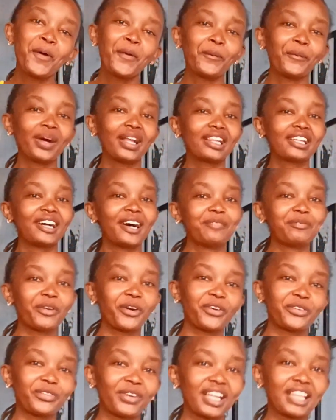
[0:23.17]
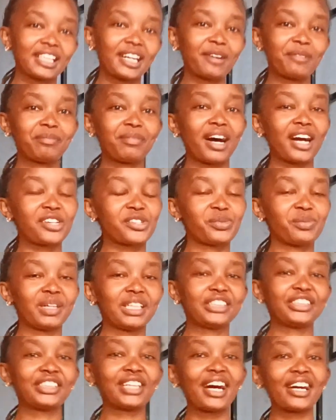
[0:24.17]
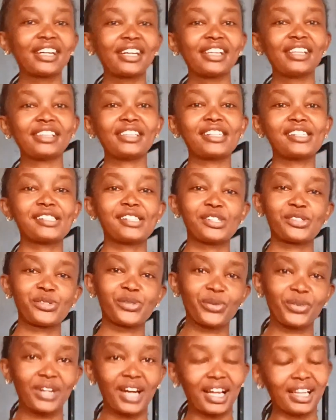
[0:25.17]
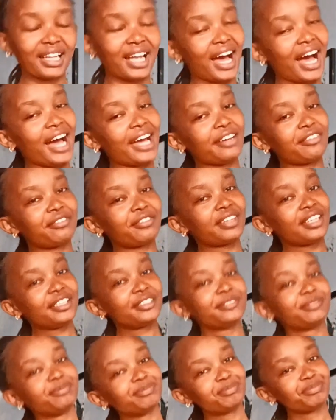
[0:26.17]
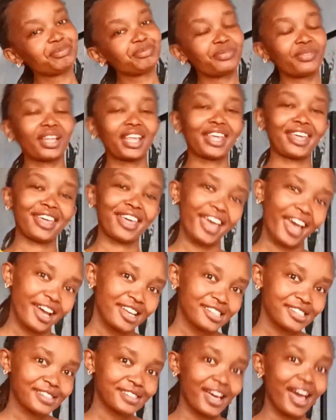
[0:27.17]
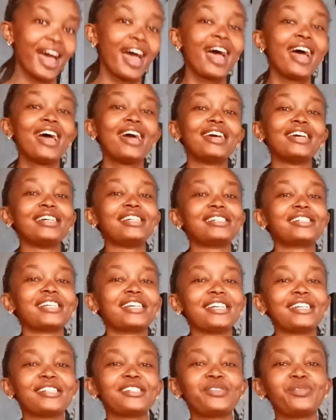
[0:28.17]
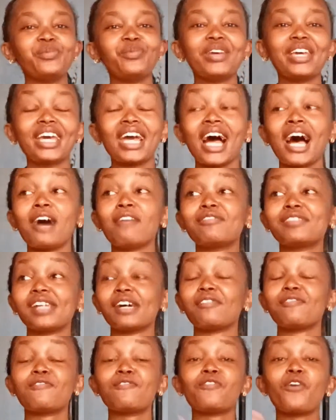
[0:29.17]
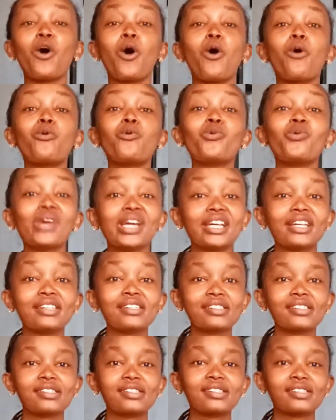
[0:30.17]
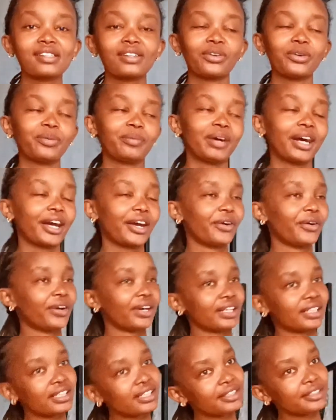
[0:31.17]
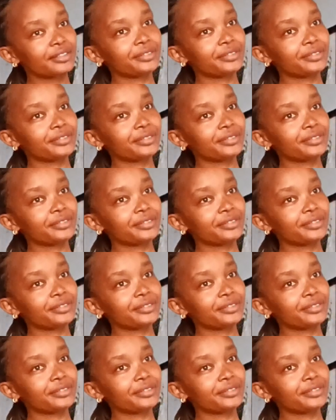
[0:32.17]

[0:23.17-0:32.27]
Welcome or welcome back to my channel. This is your girl Ivy. Yes, it is me after 4 weeks. Oh my god.